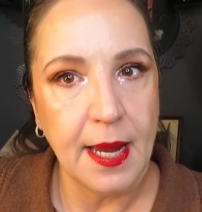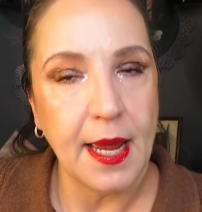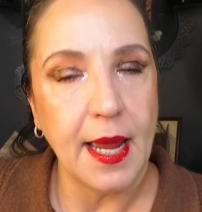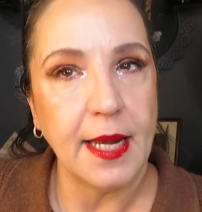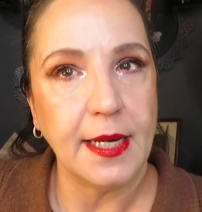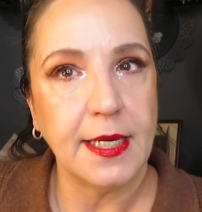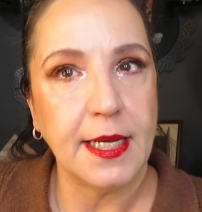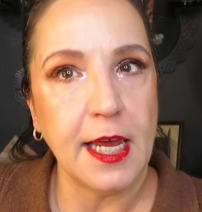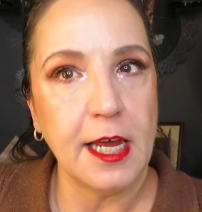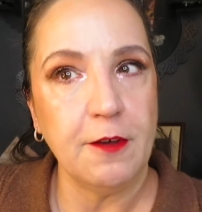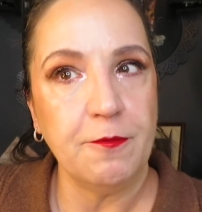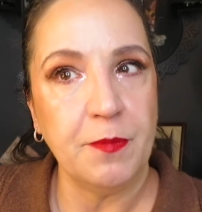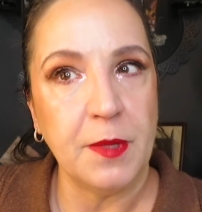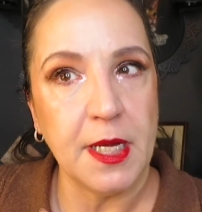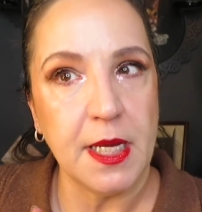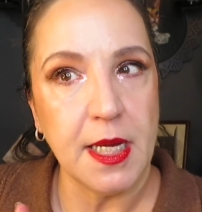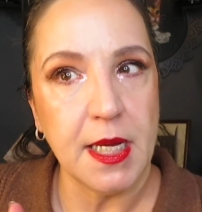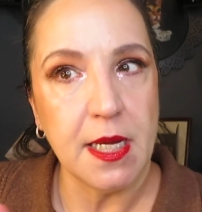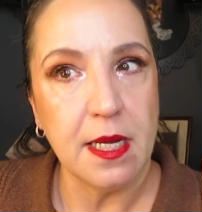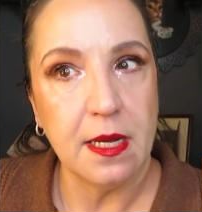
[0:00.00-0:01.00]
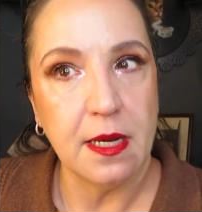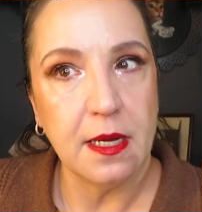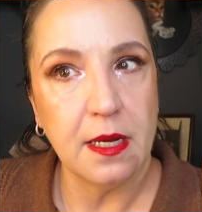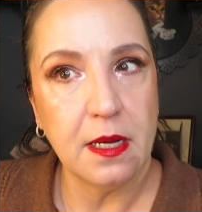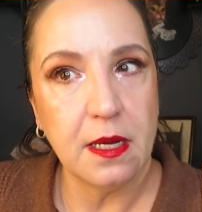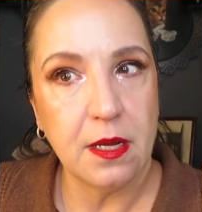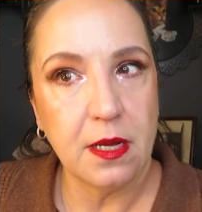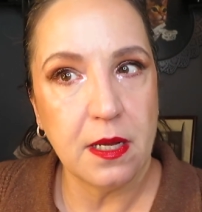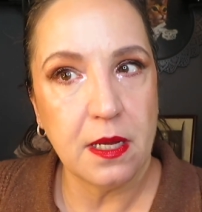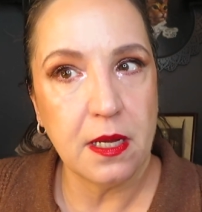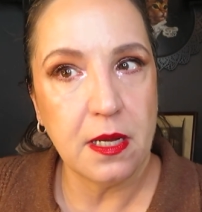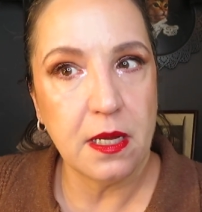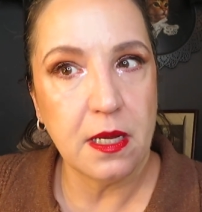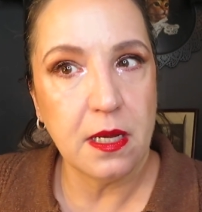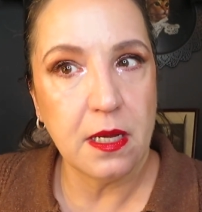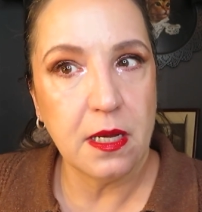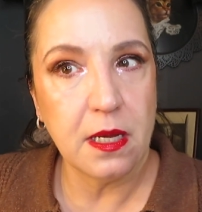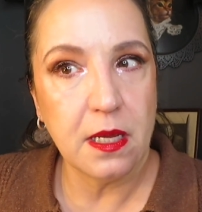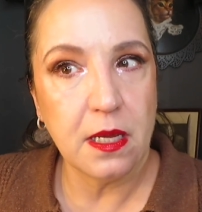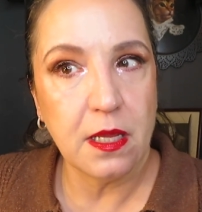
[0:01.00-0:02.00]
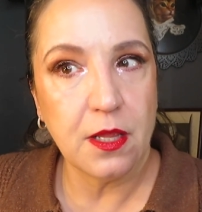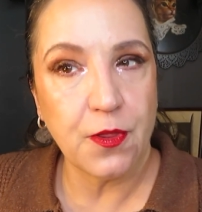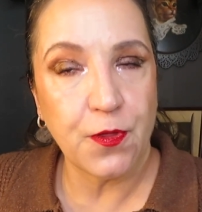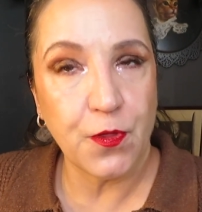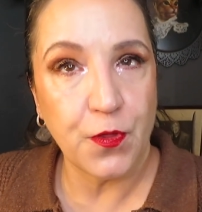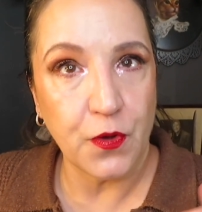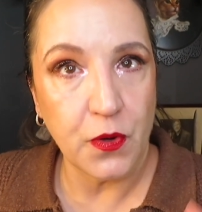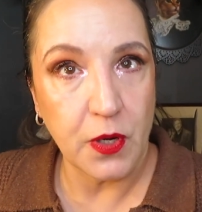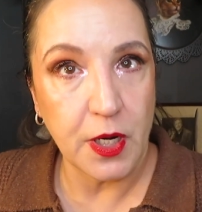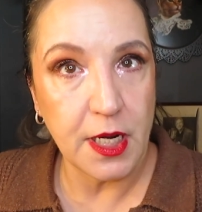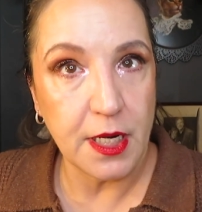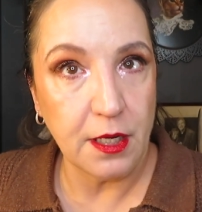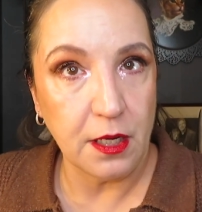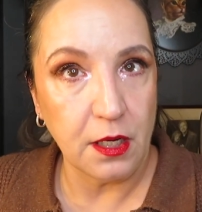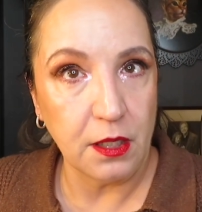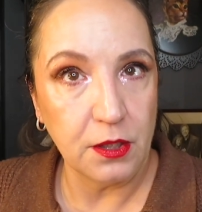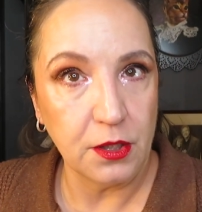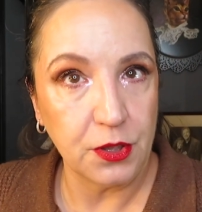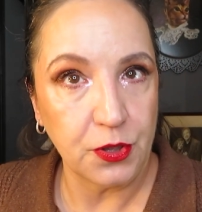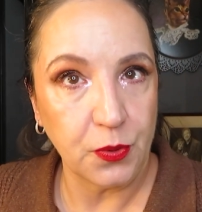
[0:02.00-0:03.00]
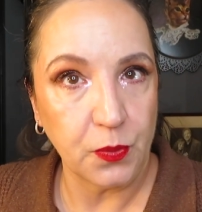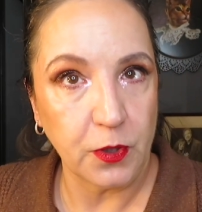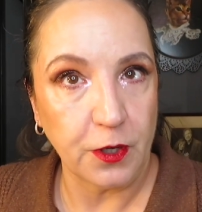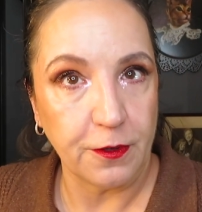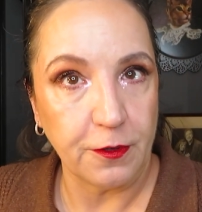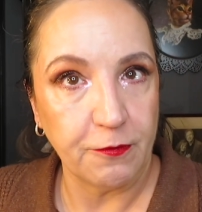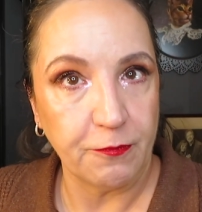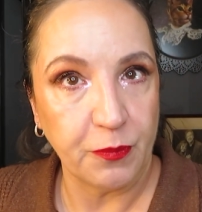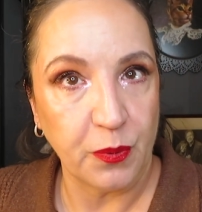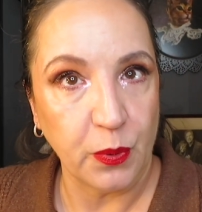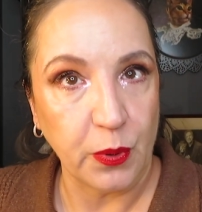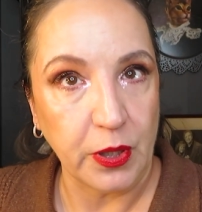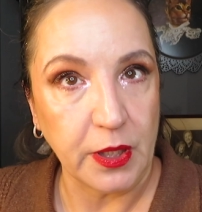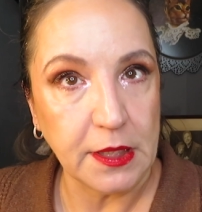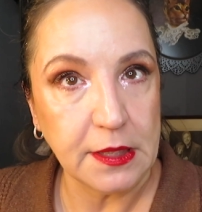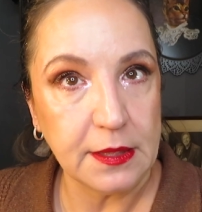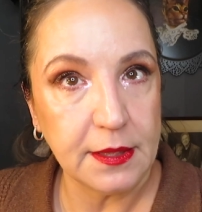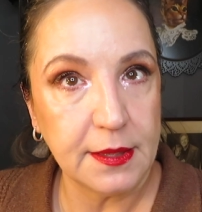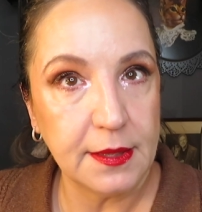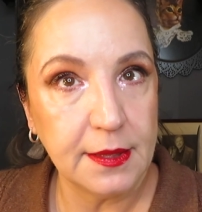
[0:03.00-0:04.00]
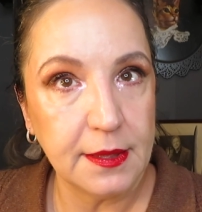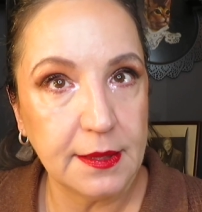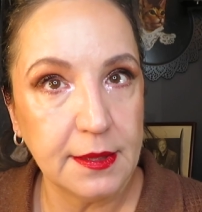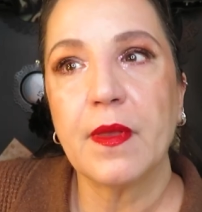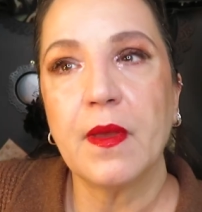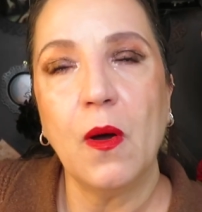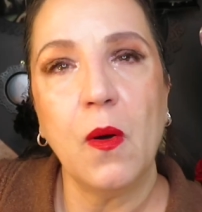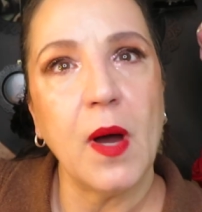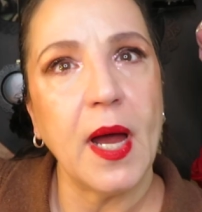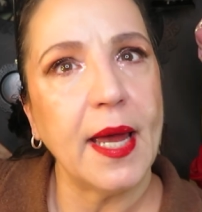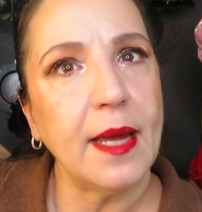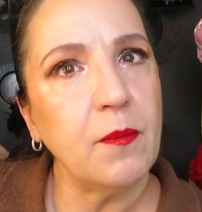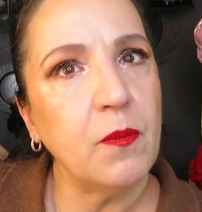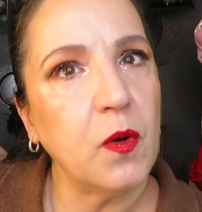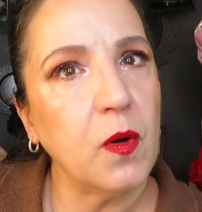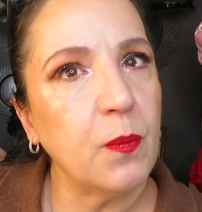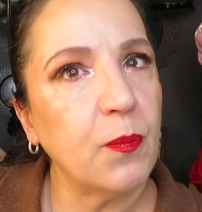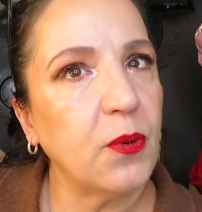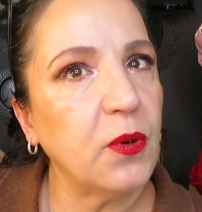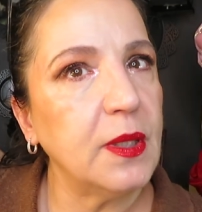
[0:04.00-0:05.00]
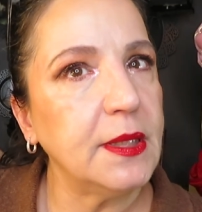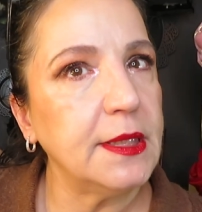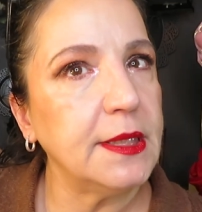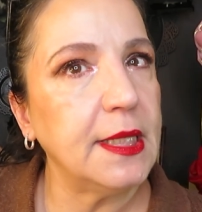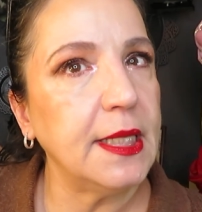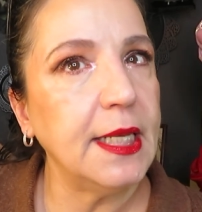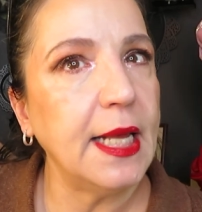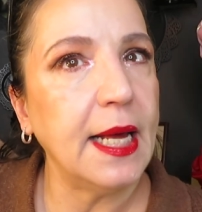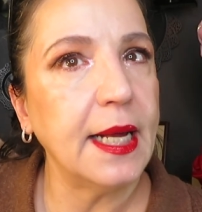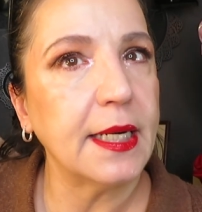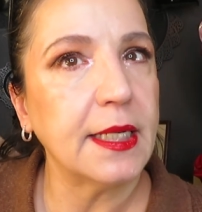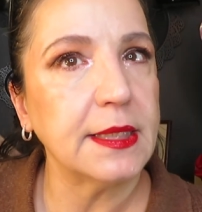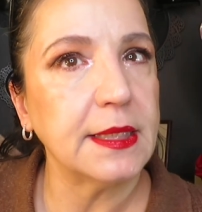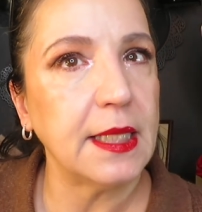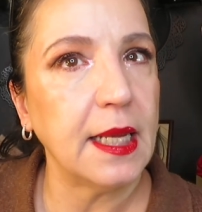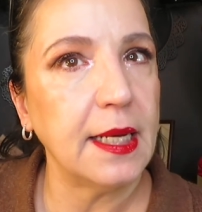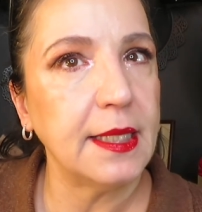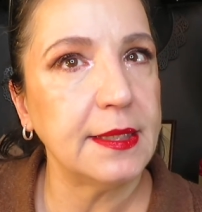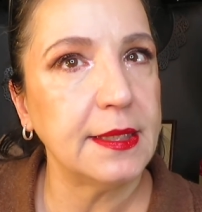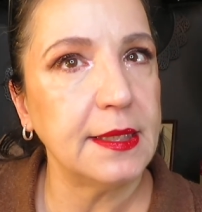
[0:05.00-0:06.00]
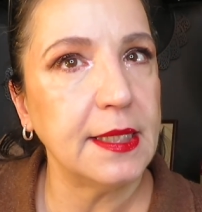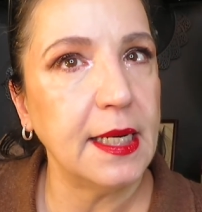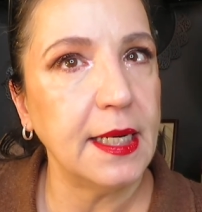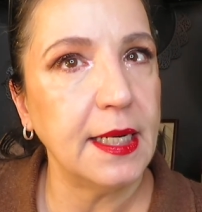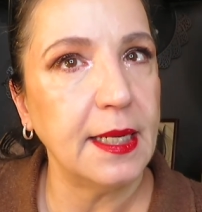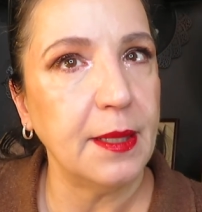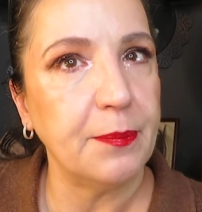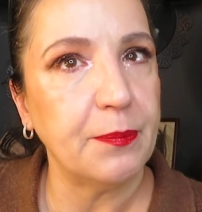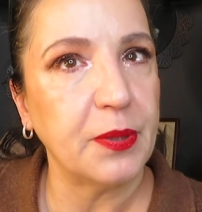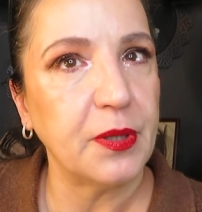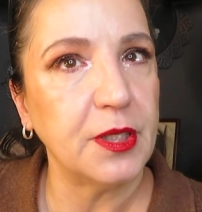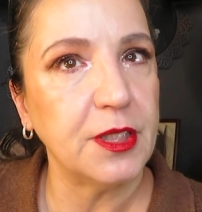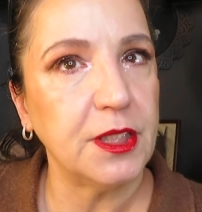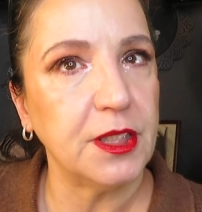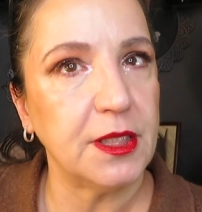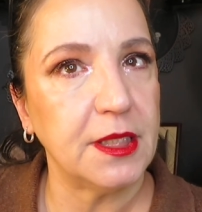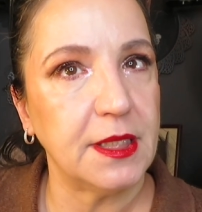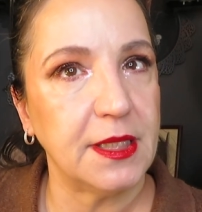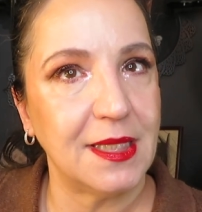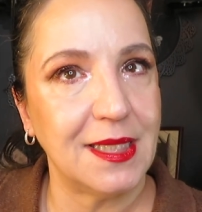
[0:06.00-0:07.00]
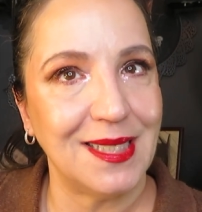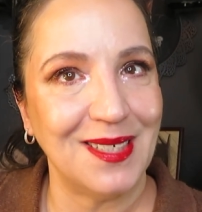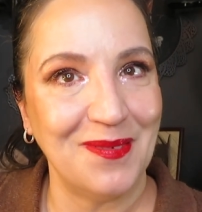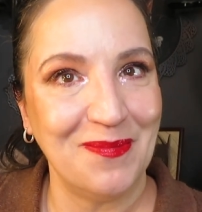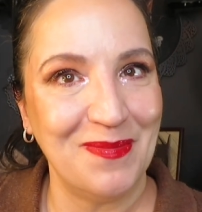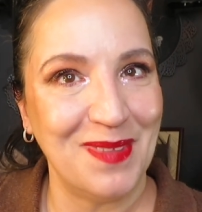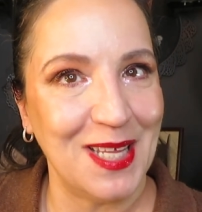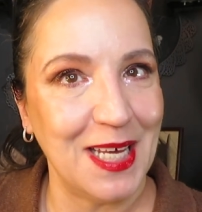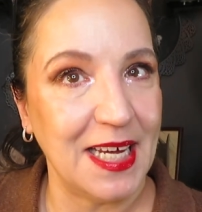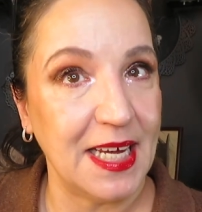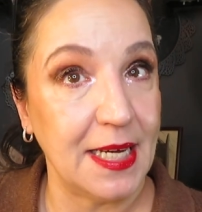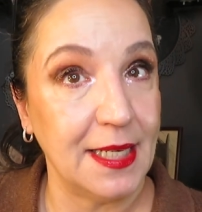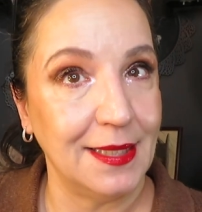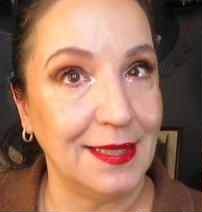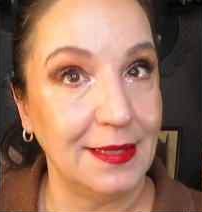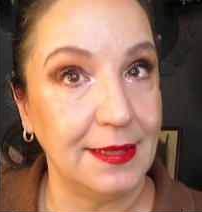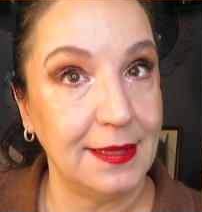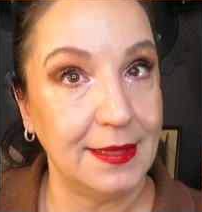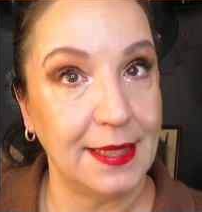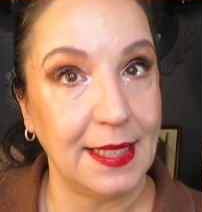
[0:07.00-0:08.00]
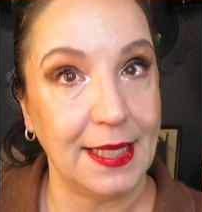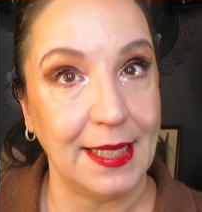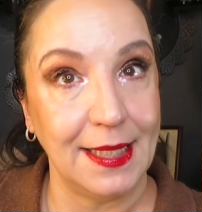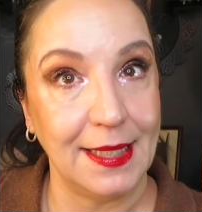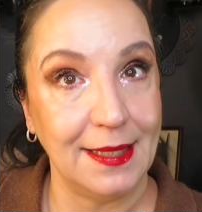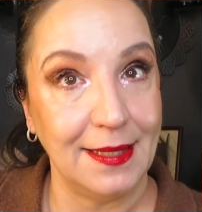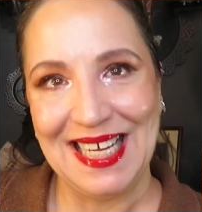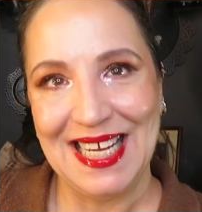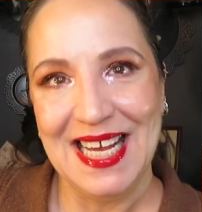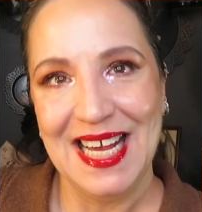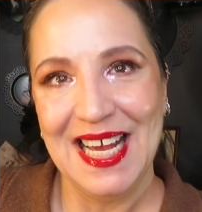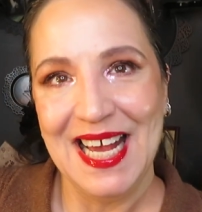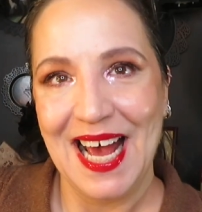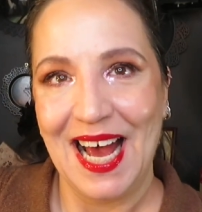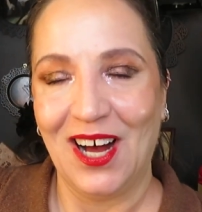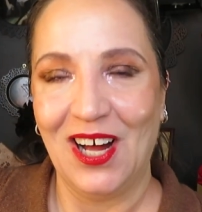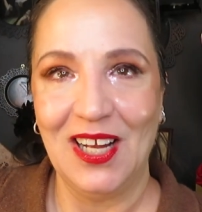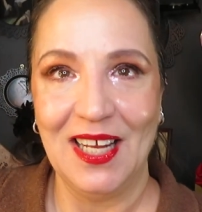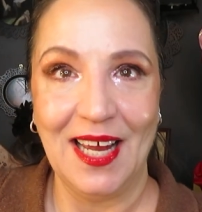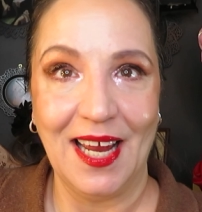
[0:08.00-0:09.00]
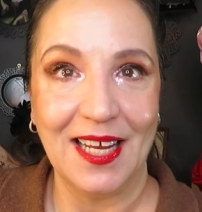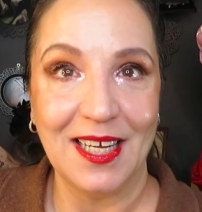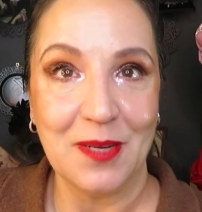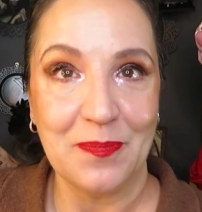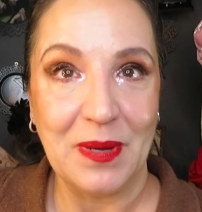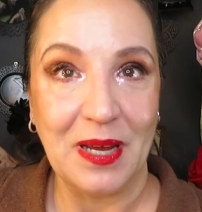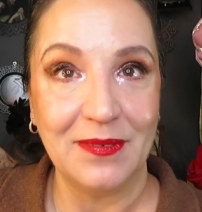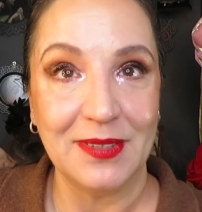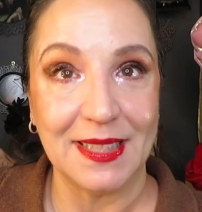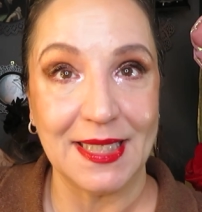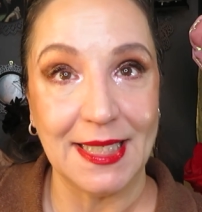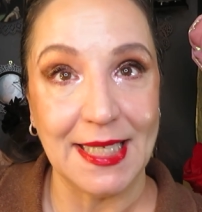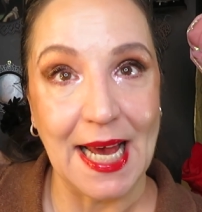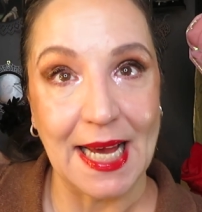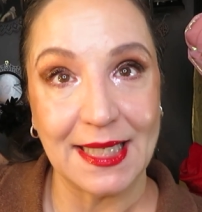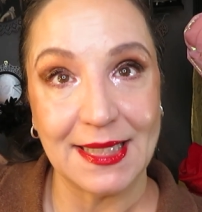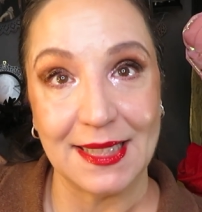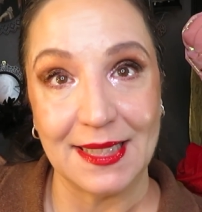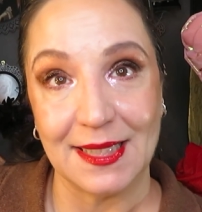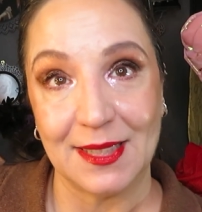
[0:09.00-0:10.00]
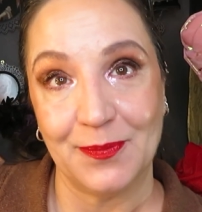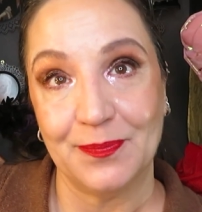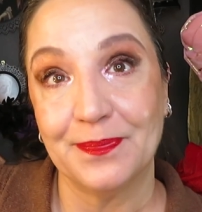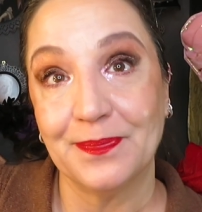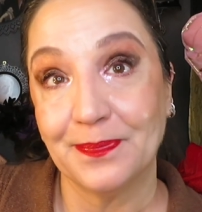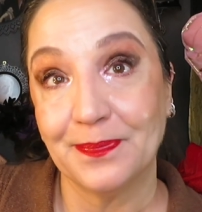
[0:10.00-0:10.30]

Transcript: It gave me $30 worth of points. No, I had more points than that because last night I purchased something else that all I had to pay was the taxes.